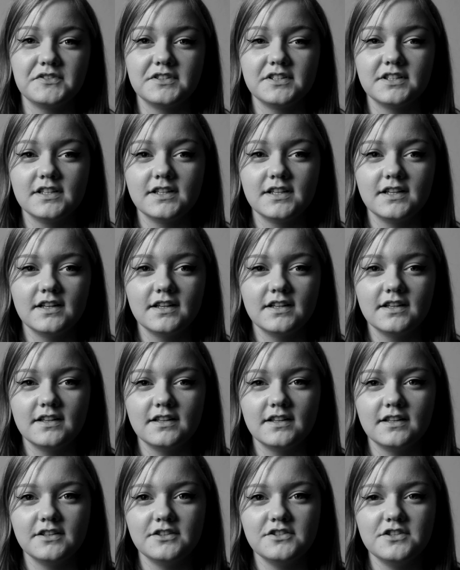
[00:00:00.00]

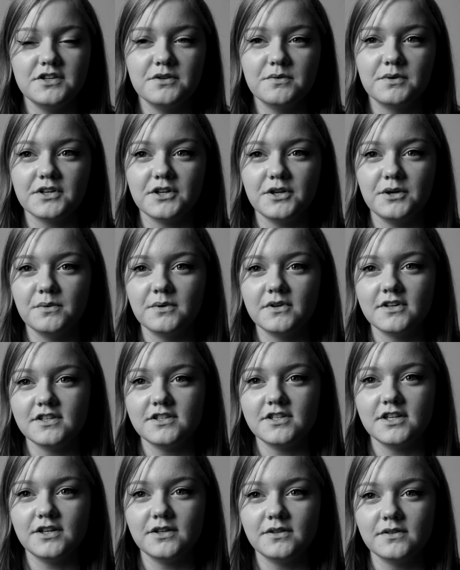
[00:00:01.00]
and do what you want to
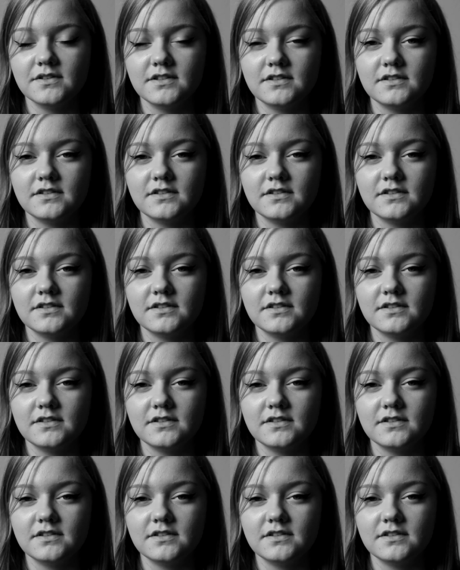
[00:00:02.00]
do.